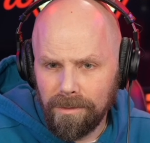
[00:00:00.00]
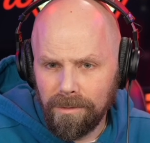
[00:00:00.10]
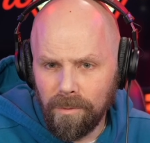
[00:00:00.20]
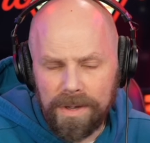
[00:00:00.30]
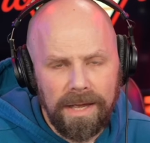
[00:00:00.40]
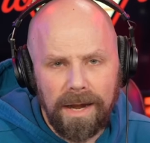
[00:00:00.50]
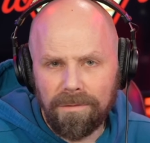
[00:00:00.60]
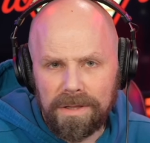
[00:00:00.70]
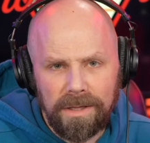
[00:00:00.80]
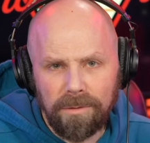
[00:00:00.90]
we get
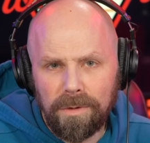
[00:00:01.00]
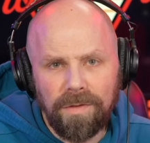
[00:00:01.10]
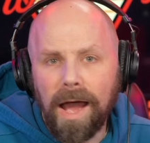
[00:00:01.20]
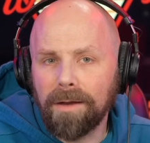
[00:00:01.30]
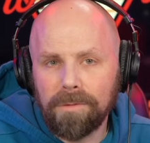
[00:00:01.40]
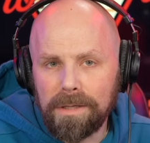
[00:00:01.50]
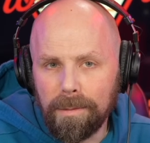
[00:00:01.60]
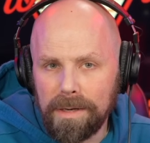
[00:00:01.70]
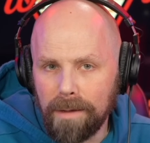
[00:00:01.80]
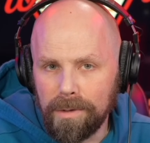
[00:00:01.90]
everything that we've gotten with
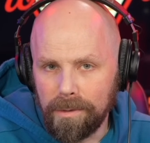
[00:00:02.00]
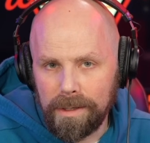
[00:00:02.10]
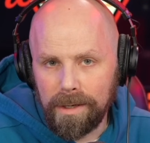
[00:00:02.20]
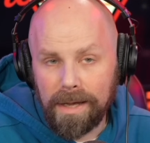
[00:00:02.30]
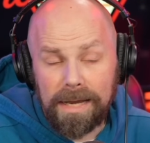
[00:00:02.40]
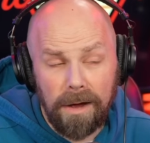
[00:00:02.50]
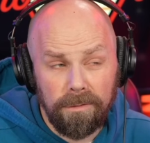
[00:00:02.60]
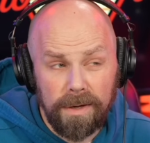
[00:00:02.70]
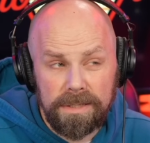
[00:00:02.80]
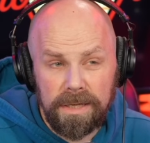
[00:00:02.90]
WWE, and now we've
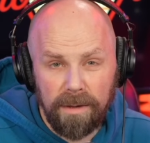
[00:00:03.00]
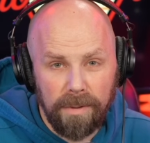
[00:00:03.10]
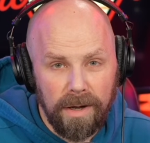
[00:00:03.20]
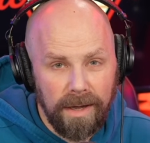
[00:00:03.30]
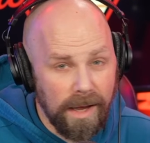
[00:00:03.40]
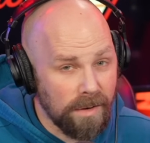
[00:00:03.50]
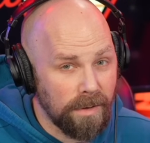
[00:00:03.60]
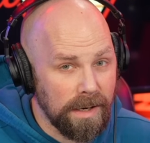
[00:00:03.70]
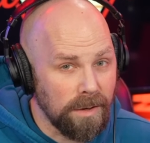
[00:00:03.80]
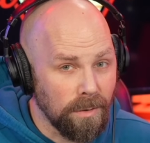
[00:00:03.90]
got CM Punk and
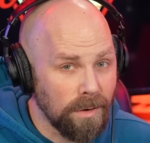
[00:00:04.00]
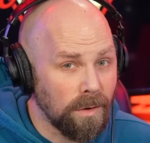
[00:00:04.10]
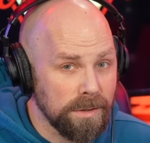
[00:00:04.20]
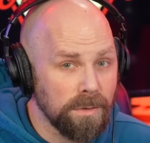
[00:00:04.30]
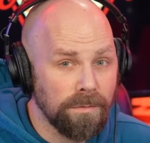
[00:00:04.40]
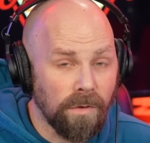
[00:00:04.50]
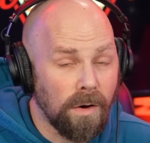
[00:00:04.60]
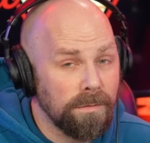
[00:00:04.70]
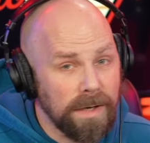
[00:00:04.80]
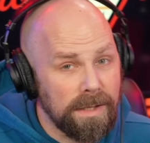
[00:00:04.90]
Randy Orton also
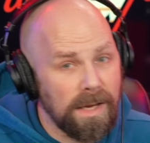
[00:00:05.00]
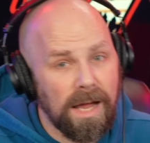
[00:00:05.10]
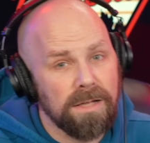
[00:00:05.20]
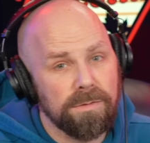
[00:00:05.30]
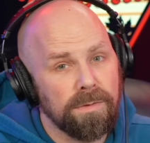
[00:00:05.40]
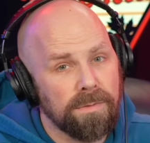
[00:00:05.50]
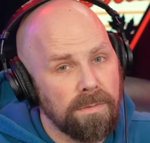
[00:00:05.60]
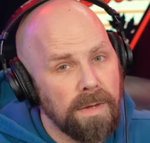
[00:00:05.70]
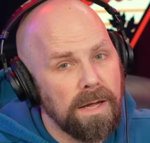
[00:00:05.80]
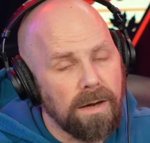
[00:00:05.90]
involved. And the announcement's been
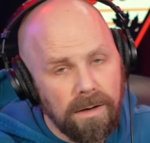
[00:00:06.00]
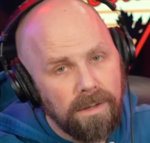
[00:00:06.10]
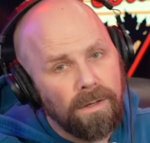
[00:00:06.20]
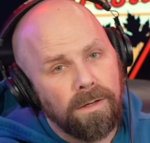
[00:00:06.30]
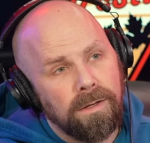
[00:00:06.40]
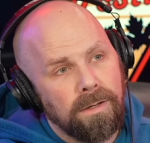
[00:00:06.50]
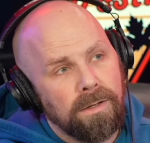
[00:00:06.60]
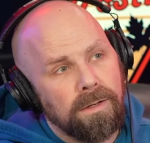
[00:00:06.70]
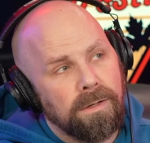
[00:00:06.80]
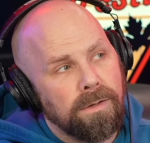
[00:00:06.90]
made
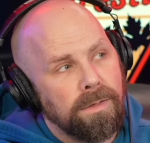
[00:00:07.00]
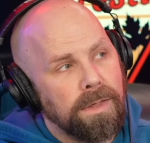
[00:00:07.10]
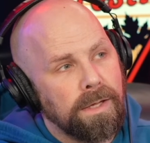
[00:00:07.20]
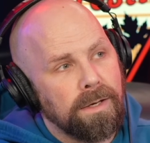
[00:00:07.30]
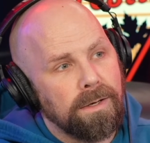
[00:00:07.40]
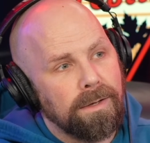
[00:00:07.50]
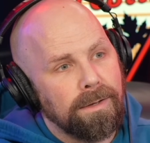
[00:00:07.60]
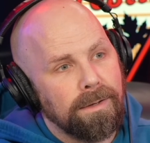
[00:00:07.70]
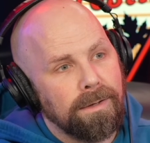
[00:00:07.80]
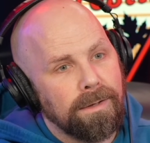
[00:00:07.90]
that
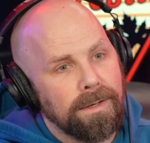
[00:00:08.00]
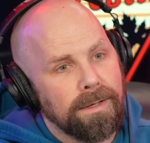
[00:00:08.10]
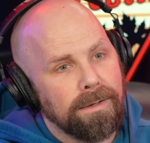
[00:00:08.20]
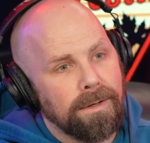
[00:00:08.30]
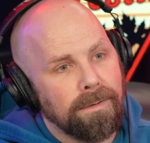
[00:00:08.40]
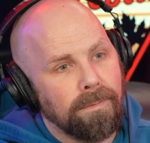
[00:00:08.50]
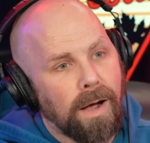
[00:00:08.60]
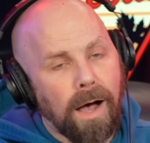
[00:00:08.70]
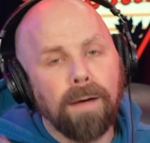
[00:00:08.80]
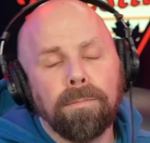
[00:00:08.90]

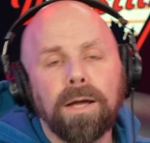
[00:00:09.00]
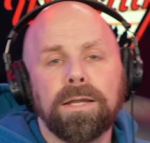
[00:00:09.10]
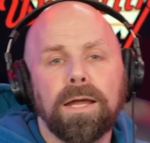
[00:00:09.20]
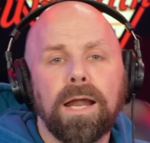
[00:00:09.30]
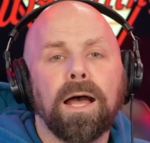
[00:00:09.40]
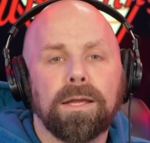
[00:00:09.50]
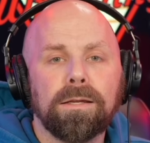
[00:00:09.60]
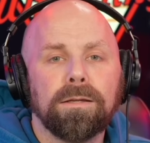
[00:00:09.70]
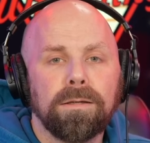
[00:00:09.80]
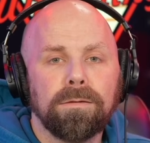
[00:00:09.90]
on Monday night,
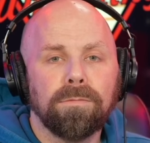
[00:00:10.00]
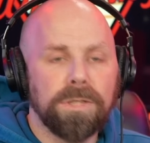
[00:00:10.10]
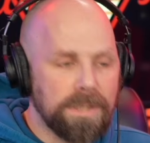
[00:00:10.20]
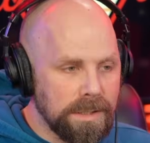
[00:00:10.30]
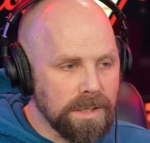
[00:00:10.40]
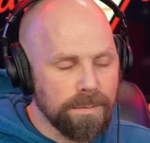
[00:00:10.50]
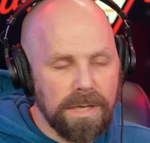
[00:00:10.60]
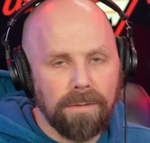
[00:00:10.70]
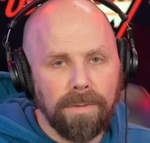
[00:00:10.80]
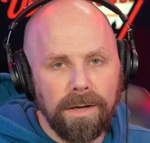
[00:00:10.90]
which this comes
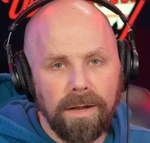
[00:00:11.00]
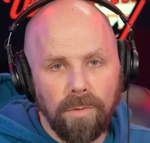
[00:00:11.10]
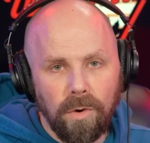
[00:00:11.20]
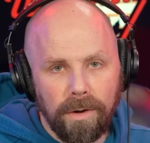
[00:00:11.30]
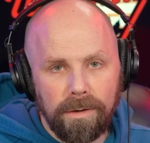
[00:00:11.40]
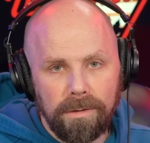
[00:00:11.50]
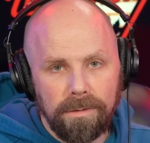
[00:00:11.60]
out Monday morning,